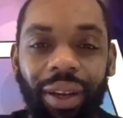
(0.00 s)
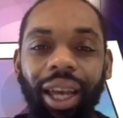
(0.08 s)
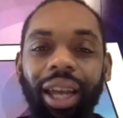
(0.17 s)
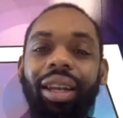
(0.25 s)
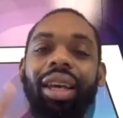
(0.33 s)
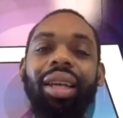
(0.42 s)

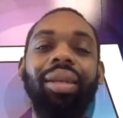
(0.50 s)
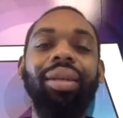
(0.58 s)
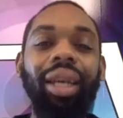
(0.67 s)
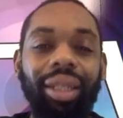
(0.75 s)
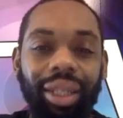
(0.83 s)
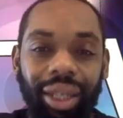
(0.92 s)
And then
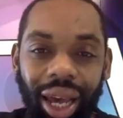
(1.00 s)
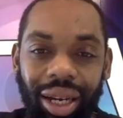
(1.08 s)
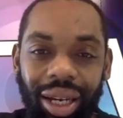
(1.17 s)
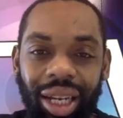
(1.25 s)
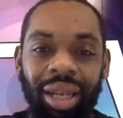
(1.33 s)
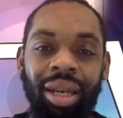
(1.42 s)
next
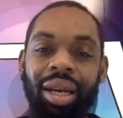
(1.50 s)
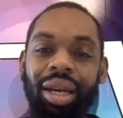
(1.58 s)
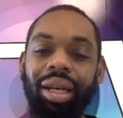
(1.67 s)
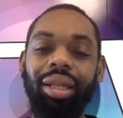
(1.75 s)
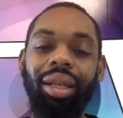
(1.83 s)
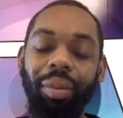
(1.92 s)
Saturday,
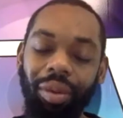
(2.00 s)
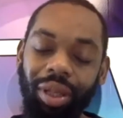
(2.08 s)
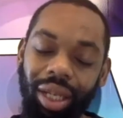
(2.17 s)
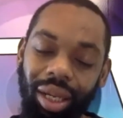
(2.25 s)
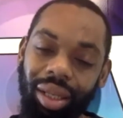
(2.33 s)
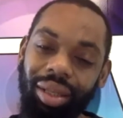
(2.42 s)

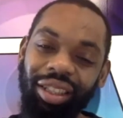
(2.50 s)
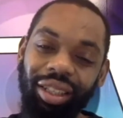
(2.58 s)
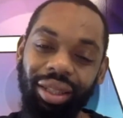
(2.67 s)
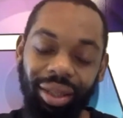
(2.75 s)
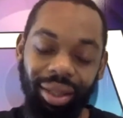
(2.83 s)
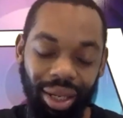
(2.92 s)
tell
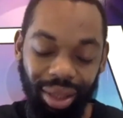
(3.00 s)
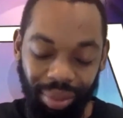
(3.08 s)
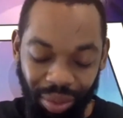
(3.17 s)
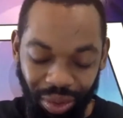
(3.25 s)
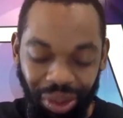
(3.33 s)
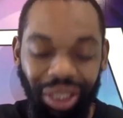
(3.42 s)
tell
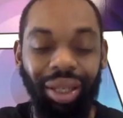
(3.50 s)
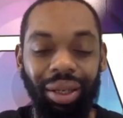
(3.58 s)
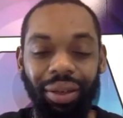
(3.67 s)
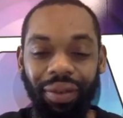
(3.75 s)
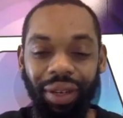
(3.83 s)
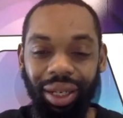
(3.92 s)
them what the
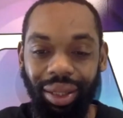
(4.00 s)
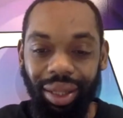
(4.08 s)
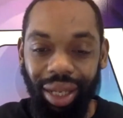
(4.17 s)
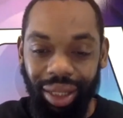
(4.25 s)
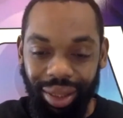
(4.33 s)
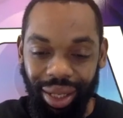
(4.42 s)
event is
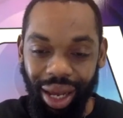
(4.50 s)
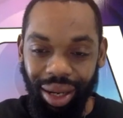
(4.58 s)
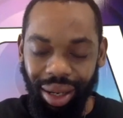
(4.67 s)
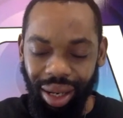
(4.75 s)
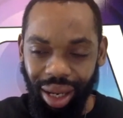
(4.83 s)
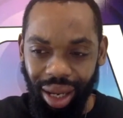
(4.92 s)
next
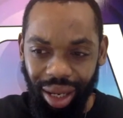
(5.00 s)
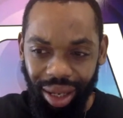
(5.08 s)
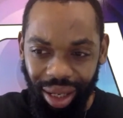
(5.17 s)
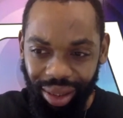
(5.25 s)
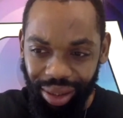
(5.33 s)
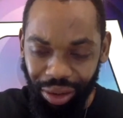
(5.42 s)
Saturday.
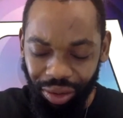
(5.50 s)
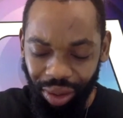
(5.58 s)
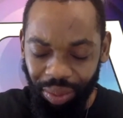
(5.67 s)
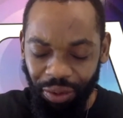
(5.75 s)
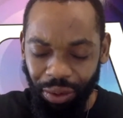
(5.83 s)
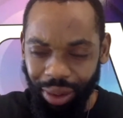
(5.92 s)
That's
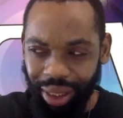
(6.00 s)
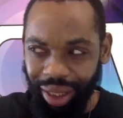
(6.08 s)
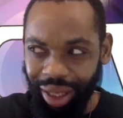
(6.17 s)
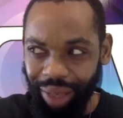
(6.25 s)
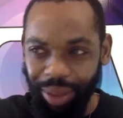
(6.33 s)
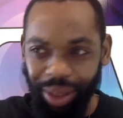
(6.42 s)
November
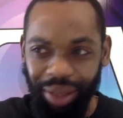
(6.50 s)
14th, I believe.